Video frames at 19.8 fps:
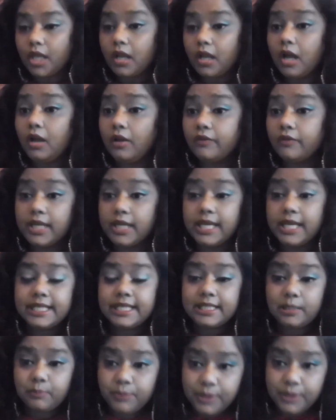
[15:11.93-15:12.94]
of
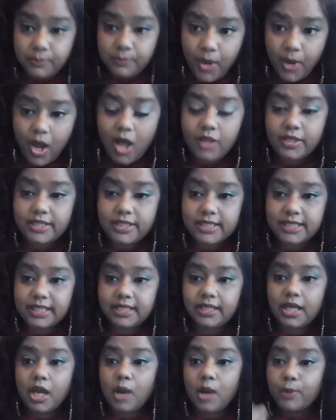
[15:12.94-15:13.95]
simply
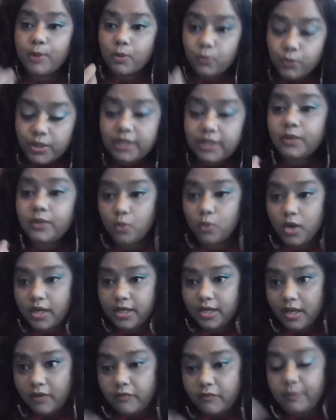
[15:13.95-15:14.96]
policy, but really
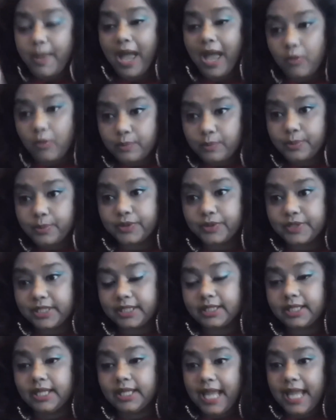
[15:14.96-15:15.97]
one of power
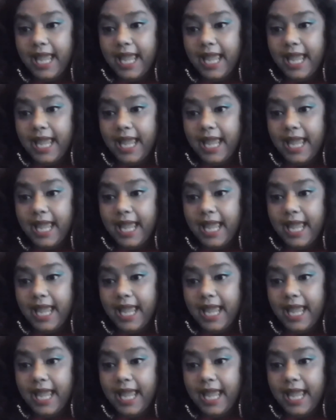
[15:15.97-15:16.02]
building.